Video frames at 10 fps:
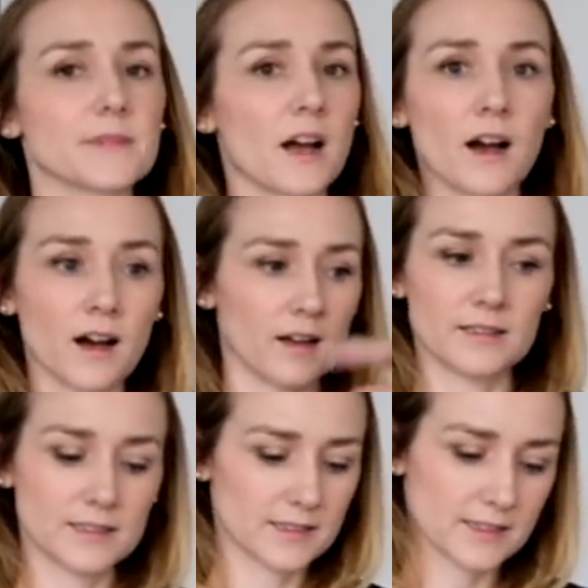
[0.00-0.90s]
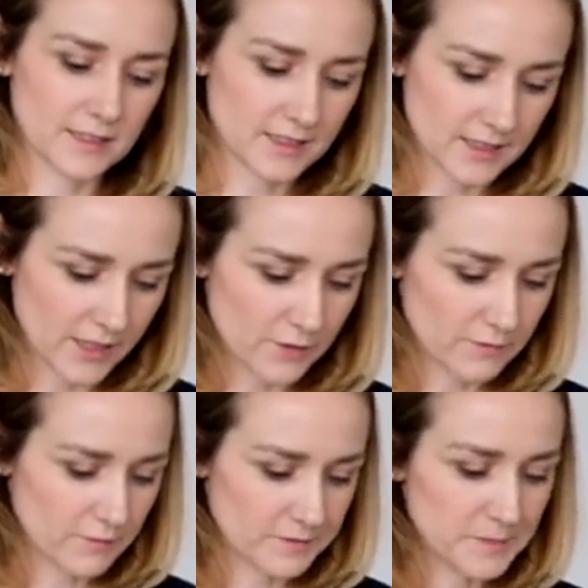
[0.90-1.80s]
Oh, this is just the
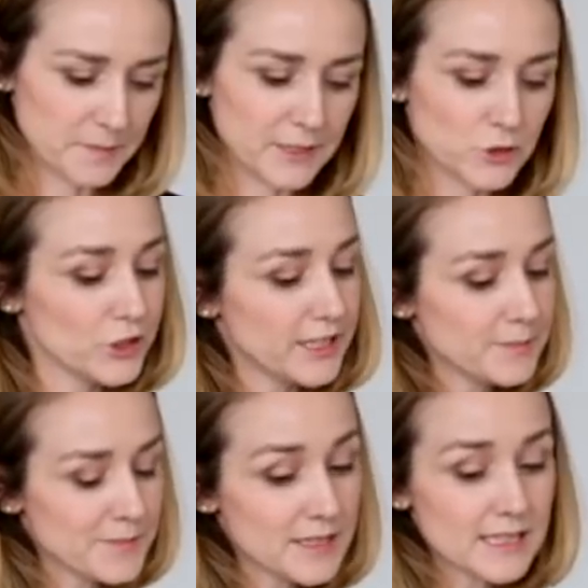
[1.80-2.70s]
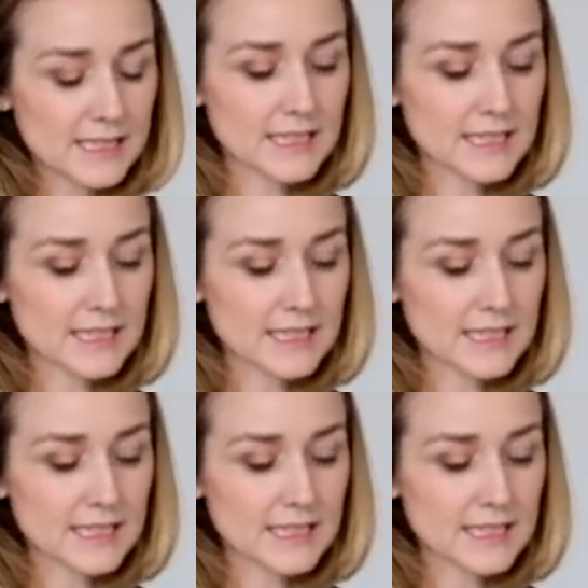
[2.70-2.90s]
uniform of my dreams